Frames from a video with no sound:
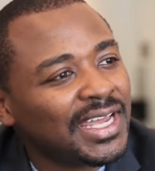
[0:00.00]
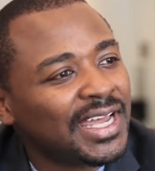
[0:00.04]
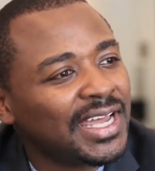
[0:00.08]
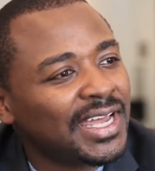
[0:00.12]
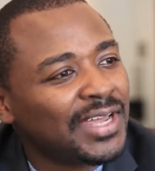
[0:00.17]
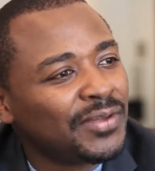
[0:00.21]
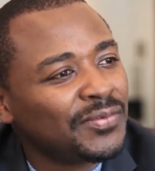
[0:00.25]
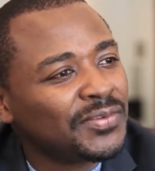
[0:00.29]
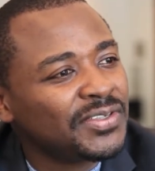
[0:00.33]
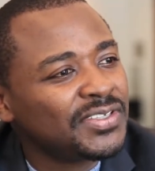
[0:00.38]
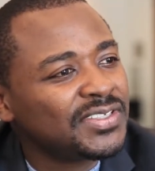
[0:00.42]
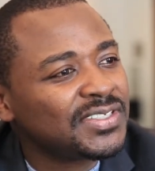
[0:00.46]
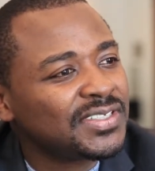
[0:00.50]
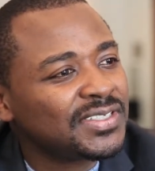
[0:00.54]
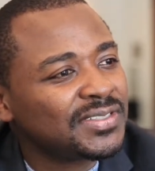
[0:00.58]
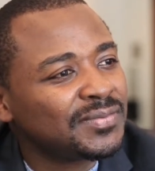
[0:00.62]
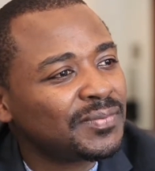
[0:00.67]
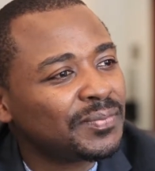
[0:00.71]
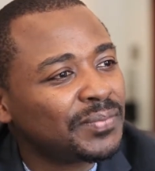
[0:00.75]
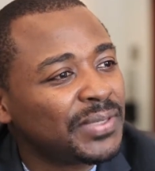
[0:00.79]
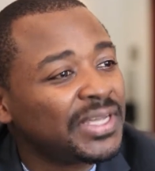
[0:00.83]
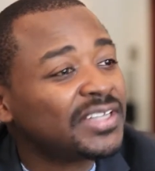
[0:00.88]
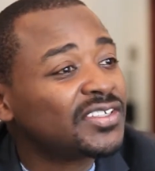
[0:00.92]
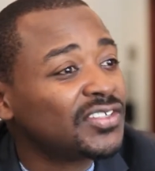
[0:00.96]
I was
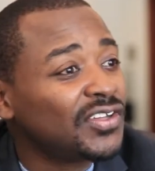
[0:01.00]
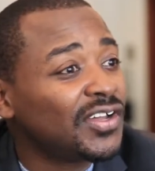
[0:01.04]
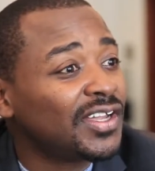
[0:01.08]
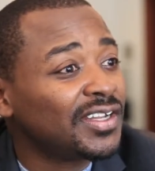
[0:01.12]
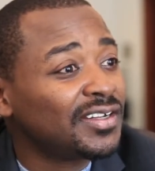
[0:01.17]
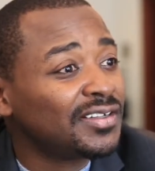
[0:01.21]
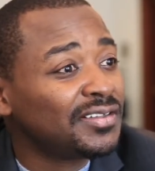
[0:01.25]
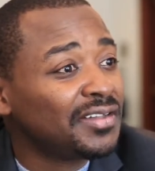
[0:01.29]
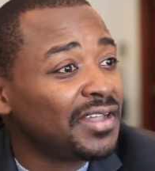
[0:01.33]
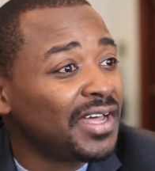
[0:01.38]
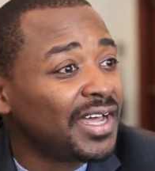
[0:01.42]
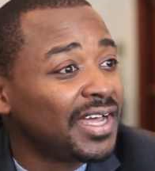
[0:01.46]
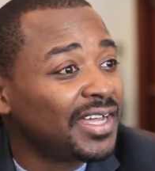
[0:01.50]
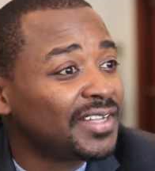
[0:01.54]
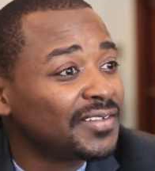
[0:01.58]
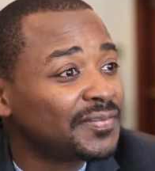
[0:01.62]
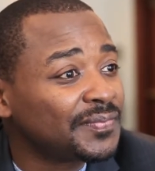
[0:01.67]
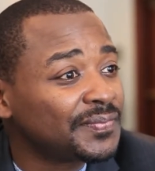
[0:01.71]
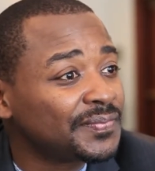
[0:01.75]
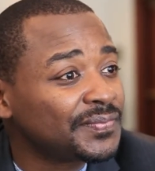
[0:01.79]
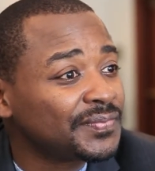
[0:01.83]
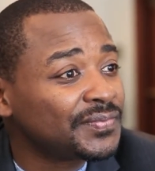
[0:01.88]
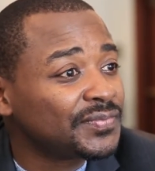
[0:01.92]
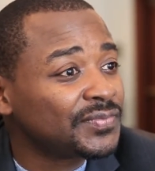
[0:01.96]
picked on a lot